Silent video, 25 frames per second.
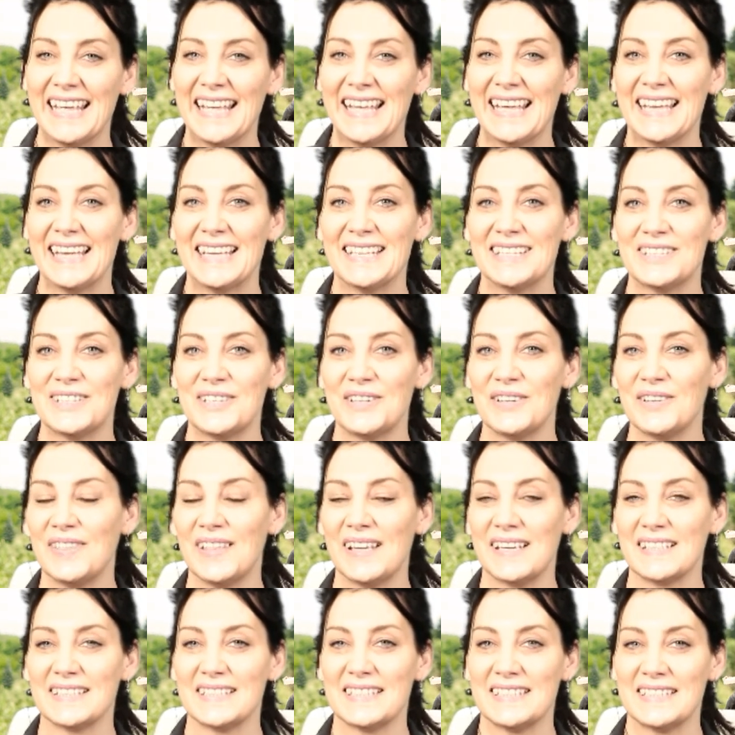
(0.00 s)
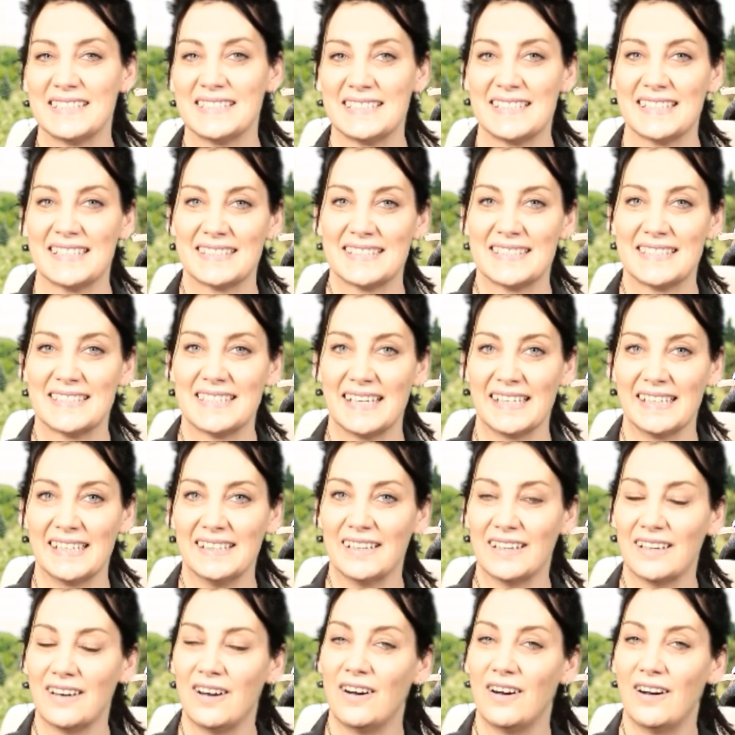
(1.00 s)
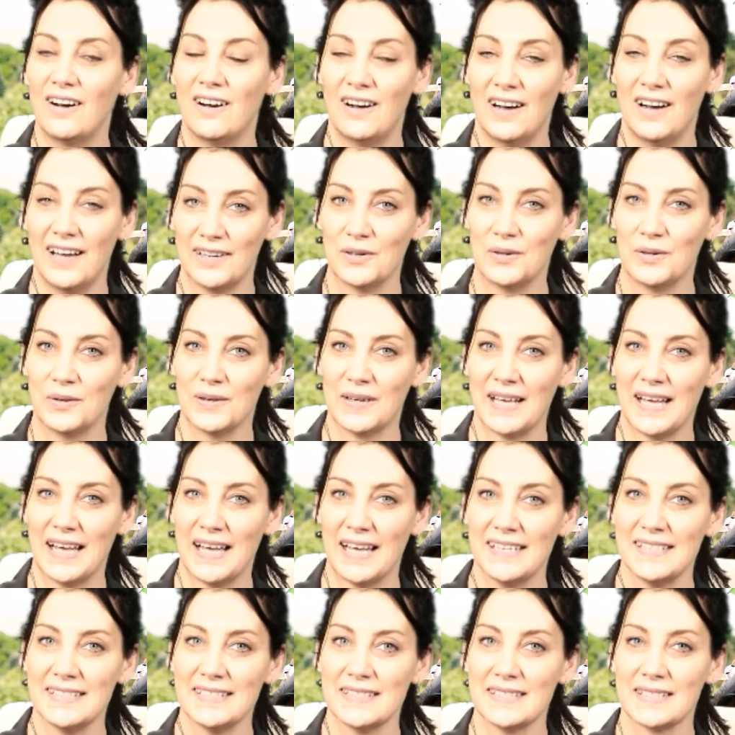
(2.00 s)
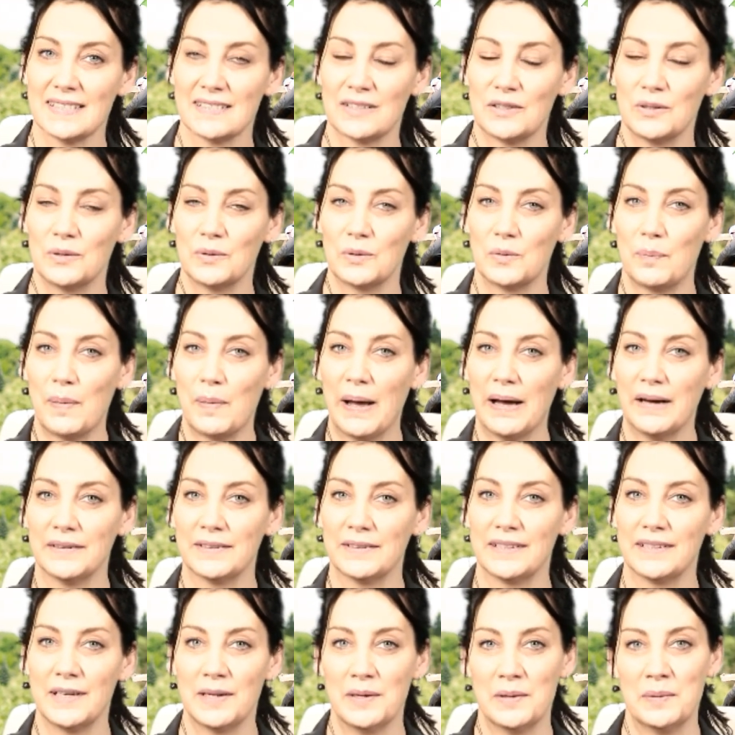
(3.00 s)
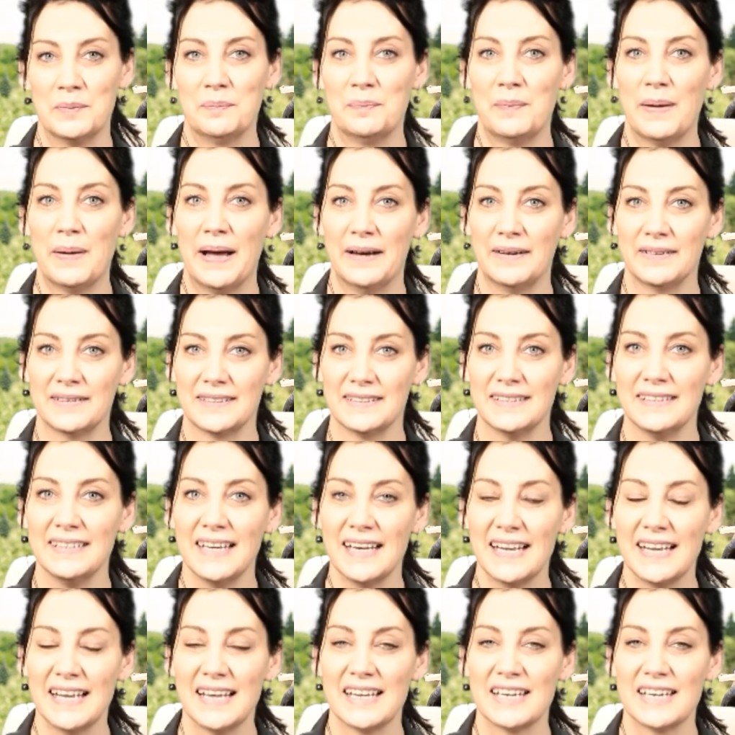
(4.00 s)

In 2016, a High Court case called Bowden and Bowden